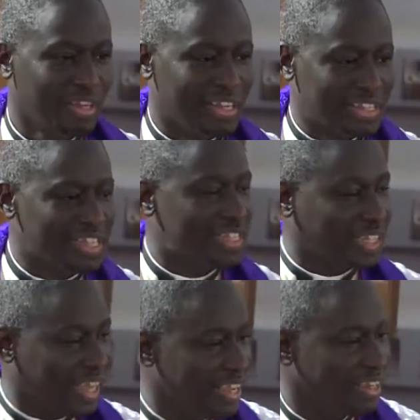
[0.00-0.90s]
He's this
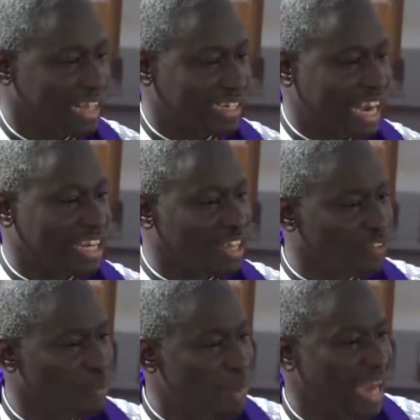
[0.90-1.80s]
king that can
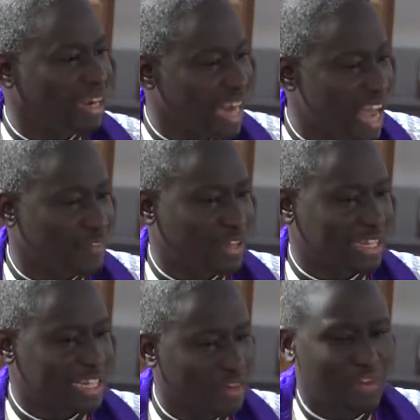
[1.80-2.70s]
give you back life that
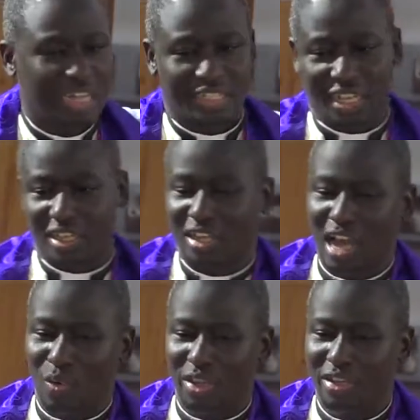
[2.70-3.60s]
the devil had taken
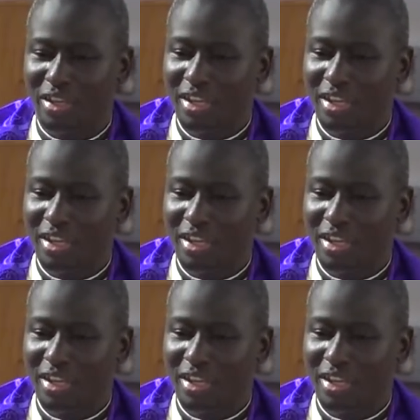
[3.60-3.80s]
away.